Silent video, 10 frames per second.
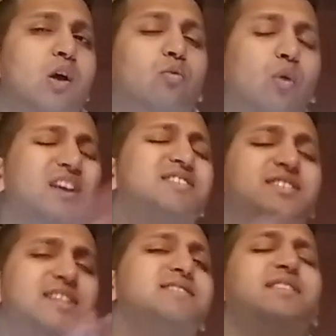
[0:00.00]
What
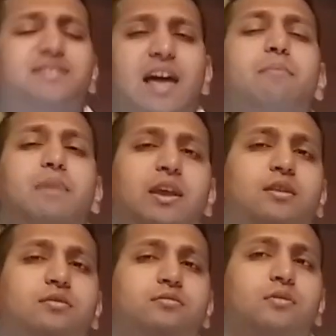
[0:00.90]
sense does that
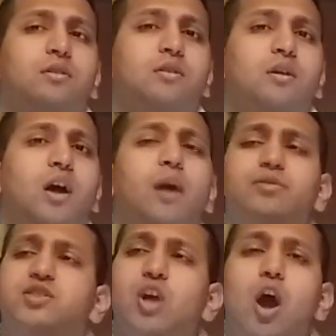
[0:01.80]
make?
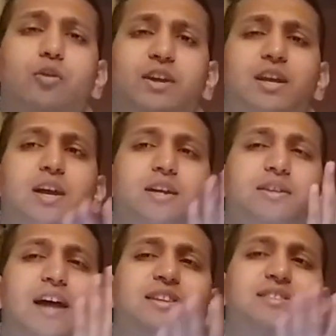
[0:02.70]
I'm sorry.
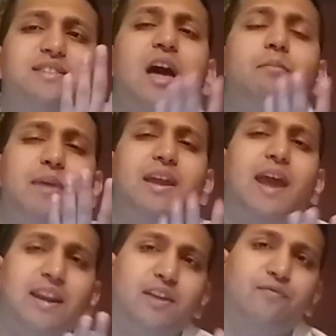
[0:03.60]
That does not make
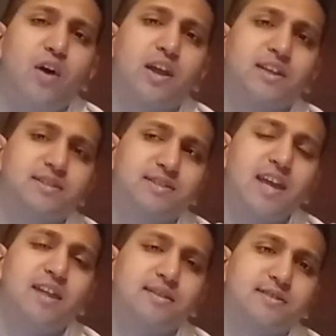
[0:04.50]
any fucking
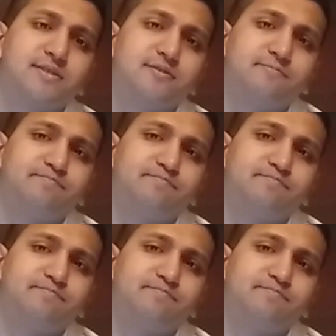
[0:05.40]
sense.